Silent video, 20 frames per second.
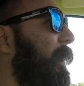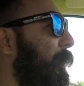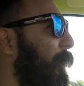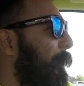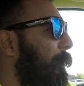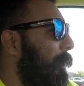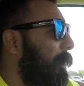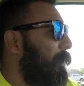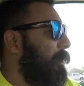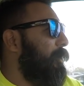
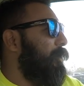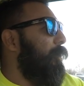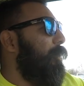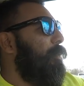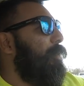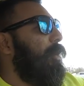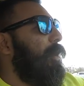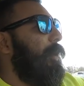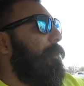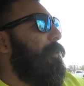commercial
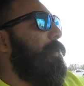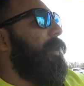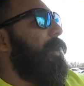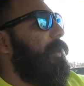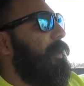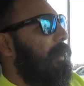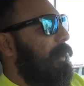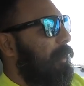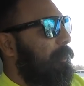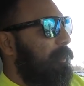property,
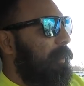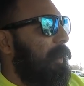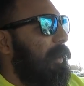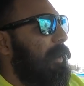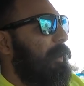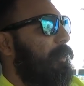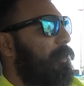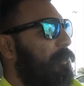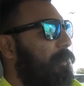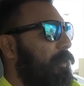then I'm gonna
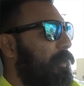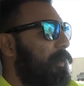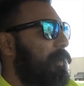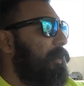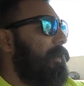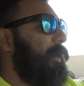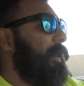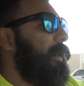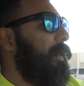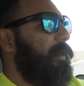head over to
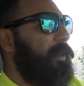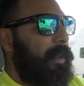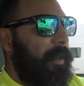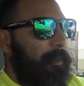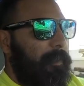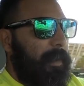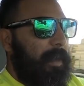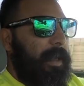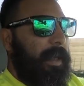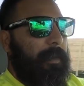the
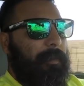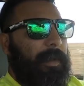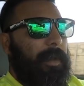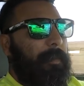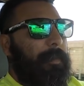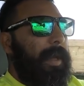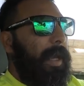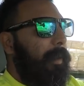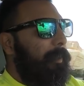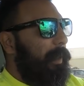dealership and get me a
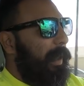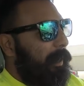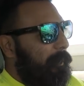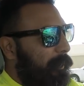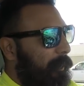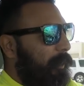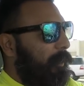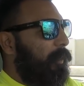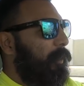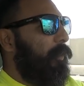backpack
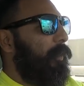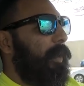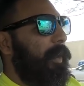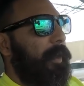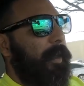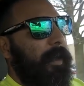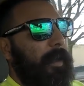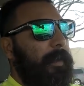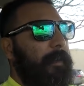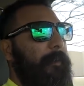blower. Why
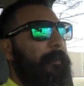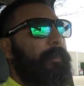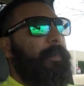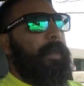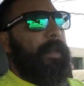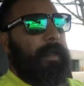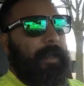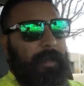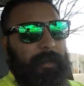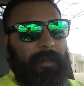not?
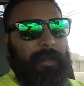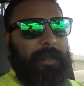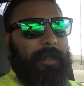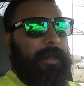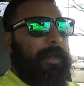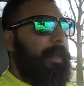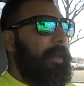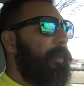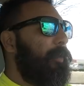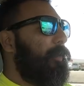I think
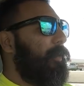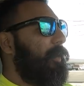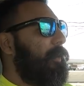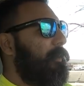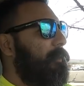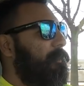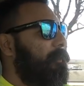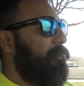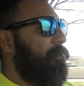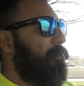I need one.
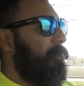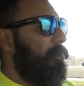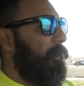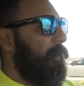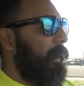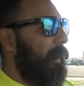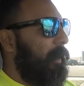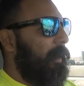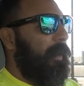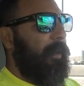I
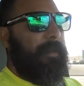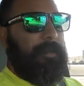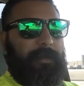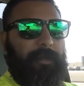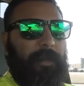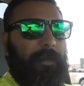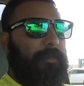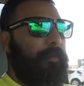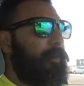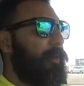think I
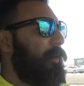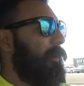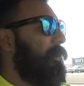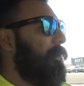deserve one.